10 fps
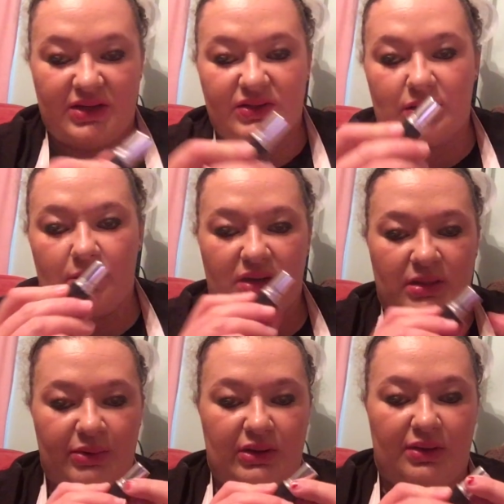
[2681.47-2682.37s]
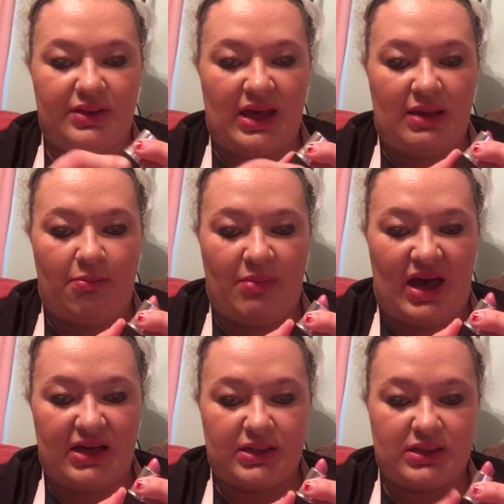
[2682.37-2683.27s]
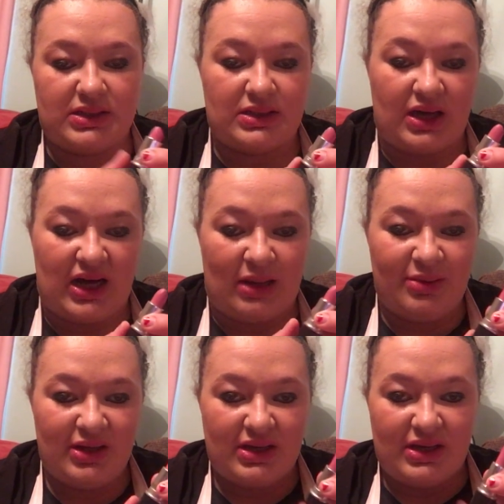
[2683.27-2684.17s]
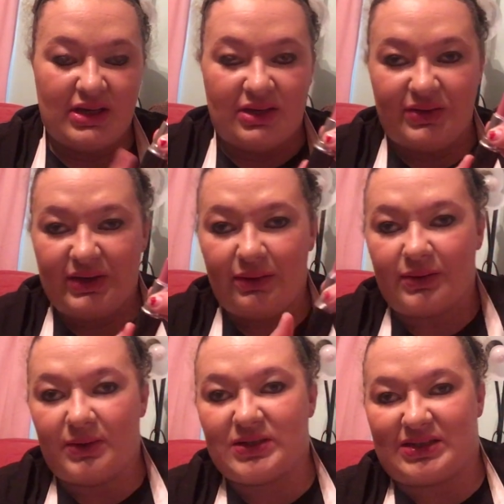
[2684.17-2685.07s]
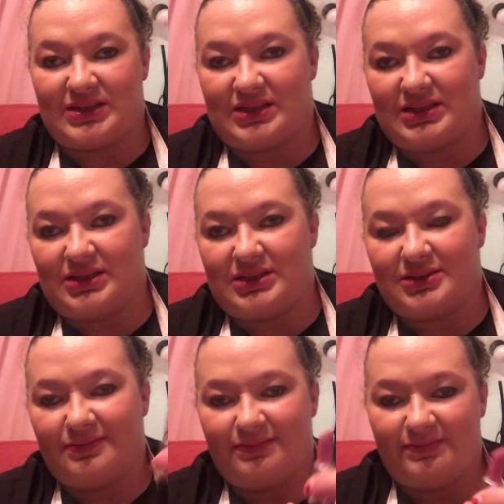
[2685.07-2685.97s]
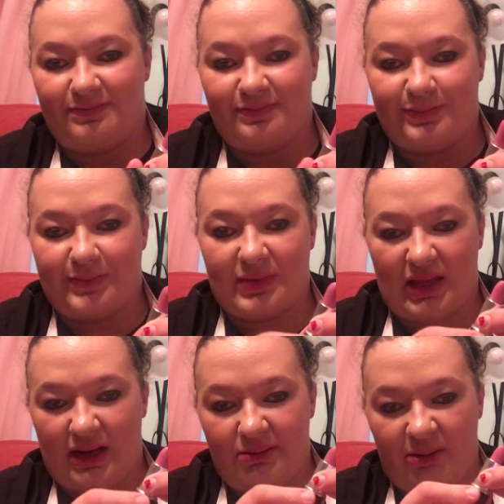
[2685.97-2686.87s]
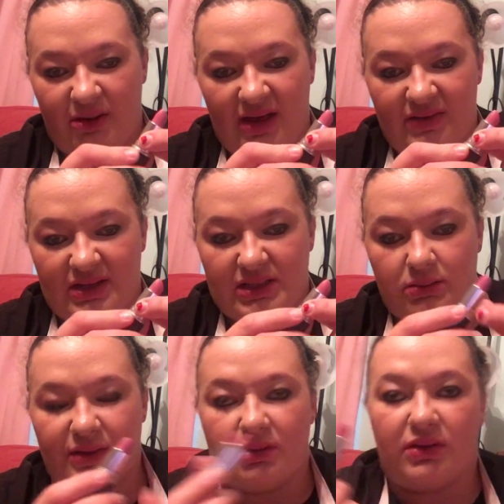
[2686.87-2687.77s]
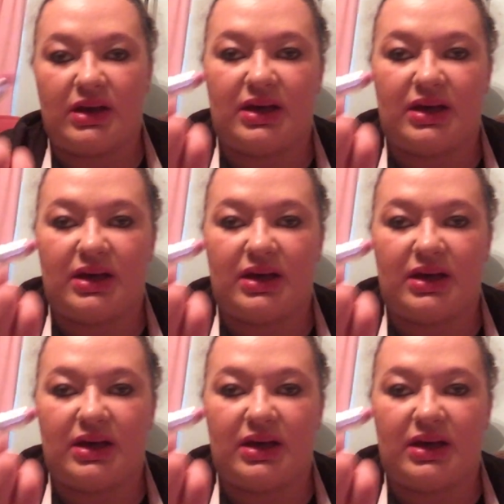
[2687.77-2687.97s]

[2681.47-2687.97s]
So now we're going to put on the MAC Snob. Look how gorgeous this is. I remember having this one growing